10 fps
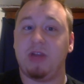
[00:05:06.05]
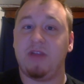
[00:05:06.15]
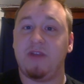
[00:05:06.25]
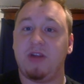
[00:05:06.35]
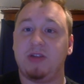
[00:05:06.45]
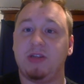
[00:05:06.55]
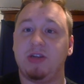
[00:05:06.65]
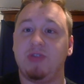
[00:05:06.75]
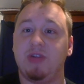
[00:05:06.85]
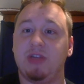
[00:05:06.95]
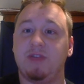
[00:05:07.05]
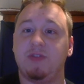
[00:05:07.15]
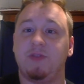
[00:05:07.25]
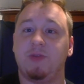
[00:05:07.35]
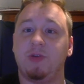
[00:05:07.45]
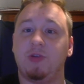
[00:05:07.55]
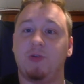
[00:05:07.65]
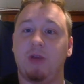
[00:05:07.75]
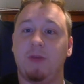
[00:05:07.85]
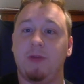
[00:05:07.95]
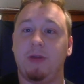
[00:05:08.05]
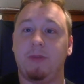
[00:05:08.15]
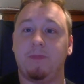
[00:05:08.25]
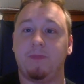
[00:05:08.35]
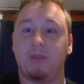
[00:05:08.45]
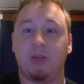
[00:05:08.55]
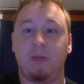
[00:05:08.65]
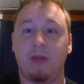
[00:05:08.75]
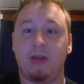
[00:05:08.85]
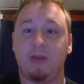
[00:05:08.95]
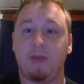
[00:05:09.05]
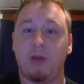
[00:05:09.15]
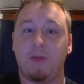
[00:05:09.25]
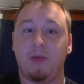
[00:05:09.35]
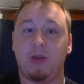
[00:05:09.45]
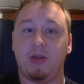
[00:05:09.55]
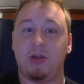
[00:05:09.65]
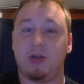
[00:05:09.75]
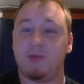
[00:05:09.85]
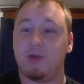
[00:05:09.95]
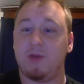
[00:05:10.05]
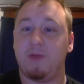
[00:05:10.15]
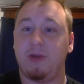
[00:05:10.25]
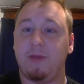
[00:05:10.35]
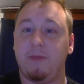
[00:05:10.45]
involuntary transfers of personal property, like abandoned property and lost property.